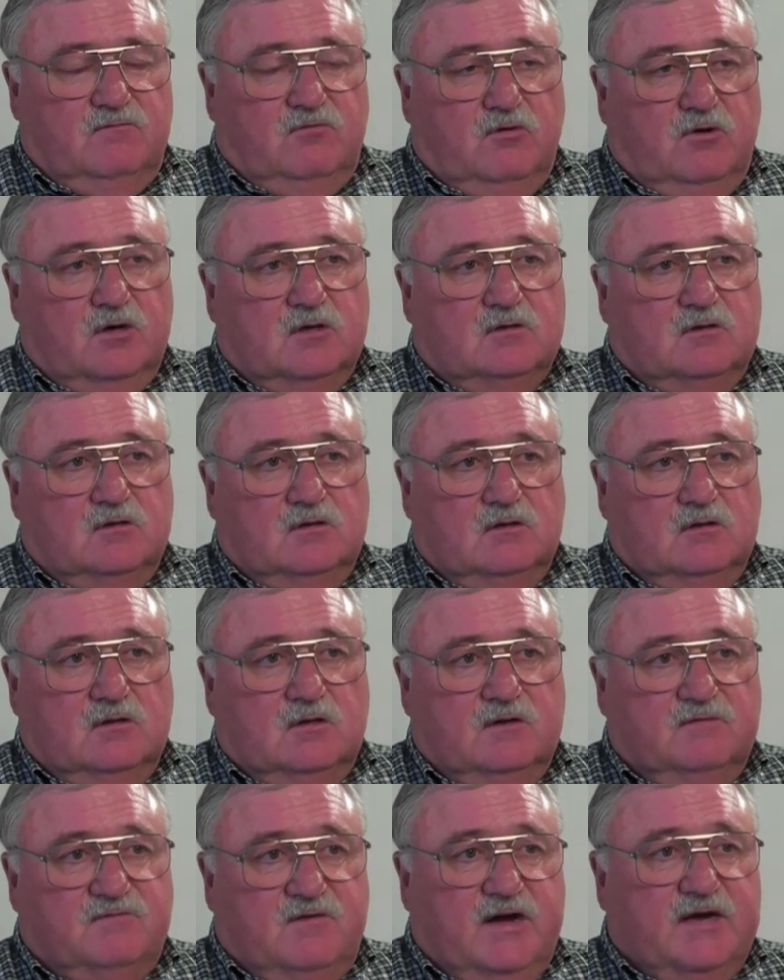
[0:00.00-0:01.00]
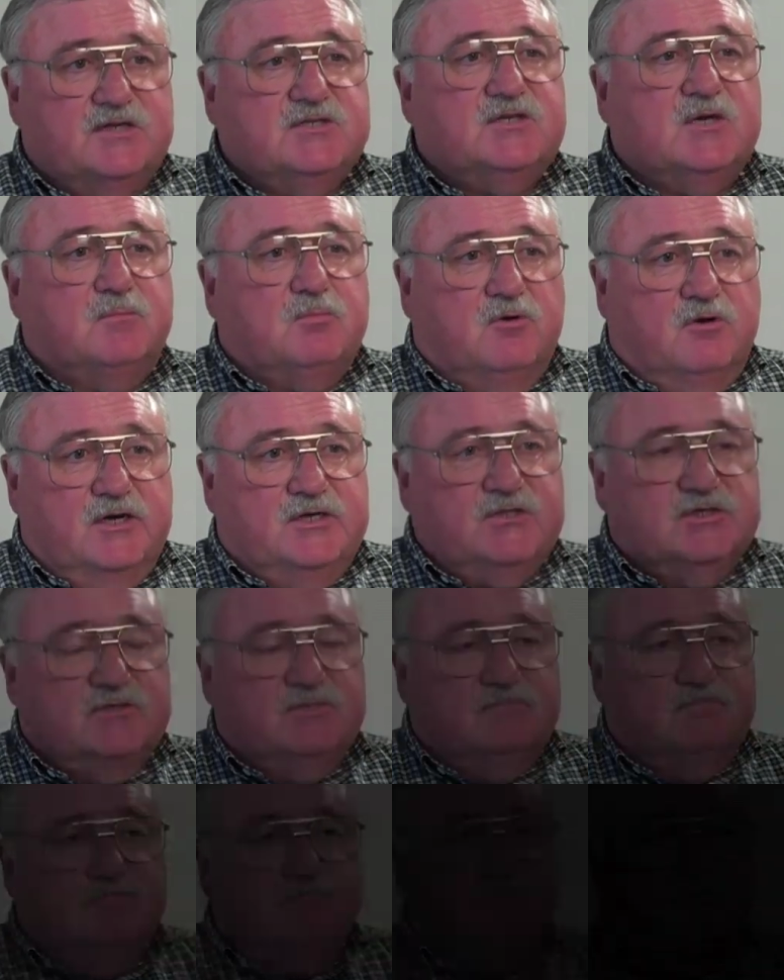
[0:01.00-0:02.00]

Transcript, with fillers: vertical uh, fire separation.